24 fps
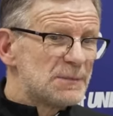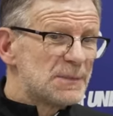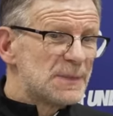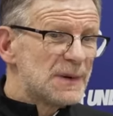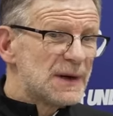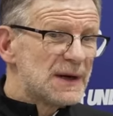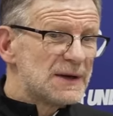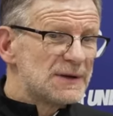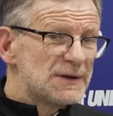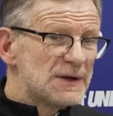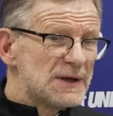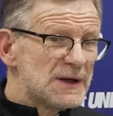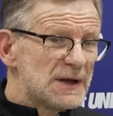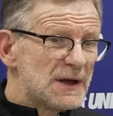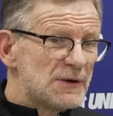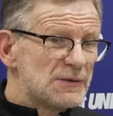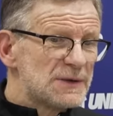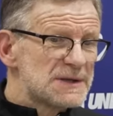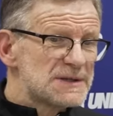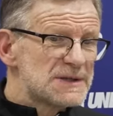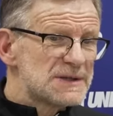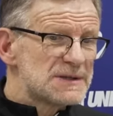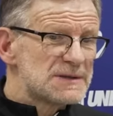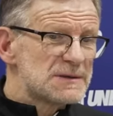but you know,
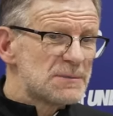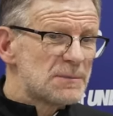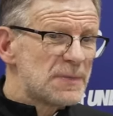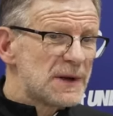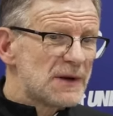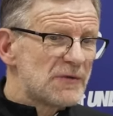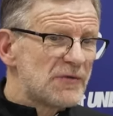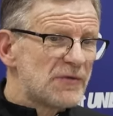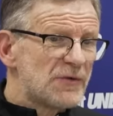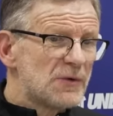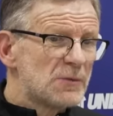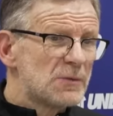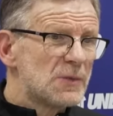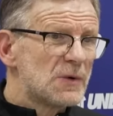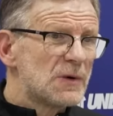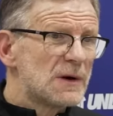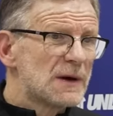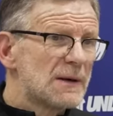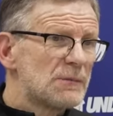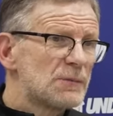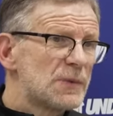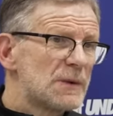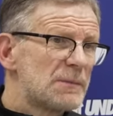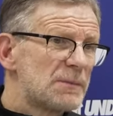this is a big football
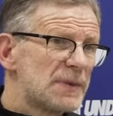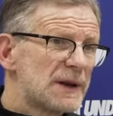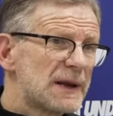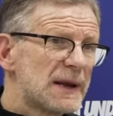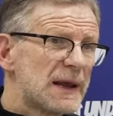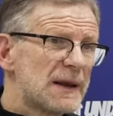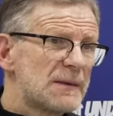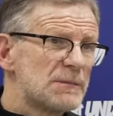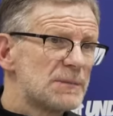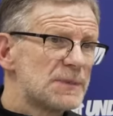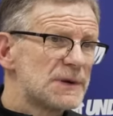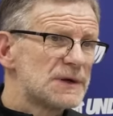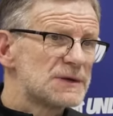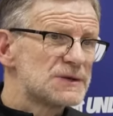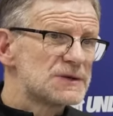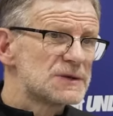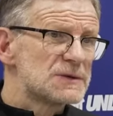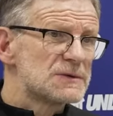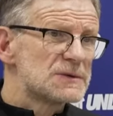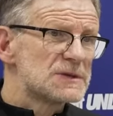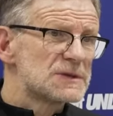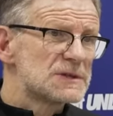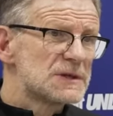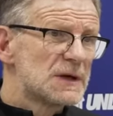club with big
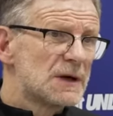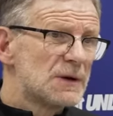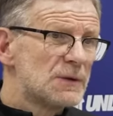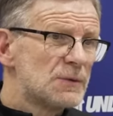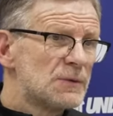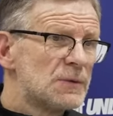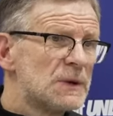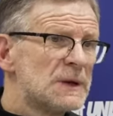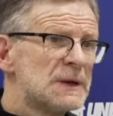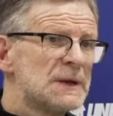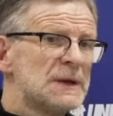ambitions, so